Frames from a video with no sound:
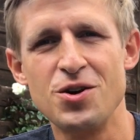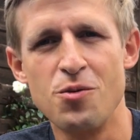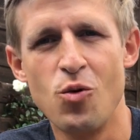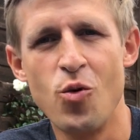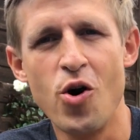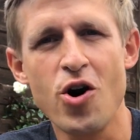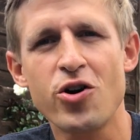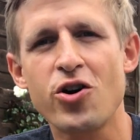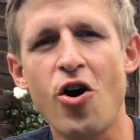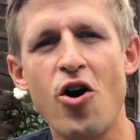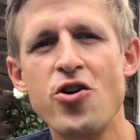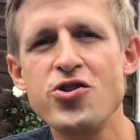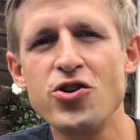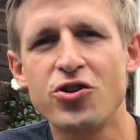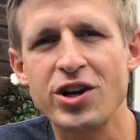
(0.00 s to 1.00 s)
work
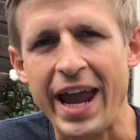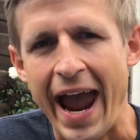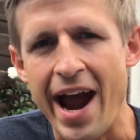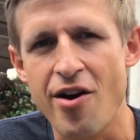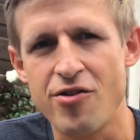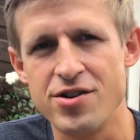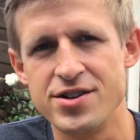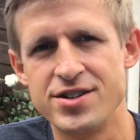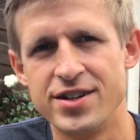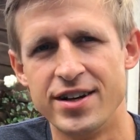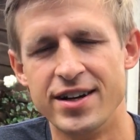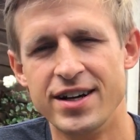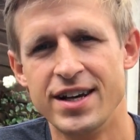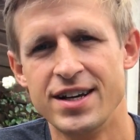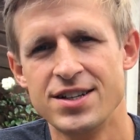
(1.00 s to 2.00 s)
on your
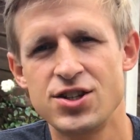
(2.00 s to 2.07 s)
character,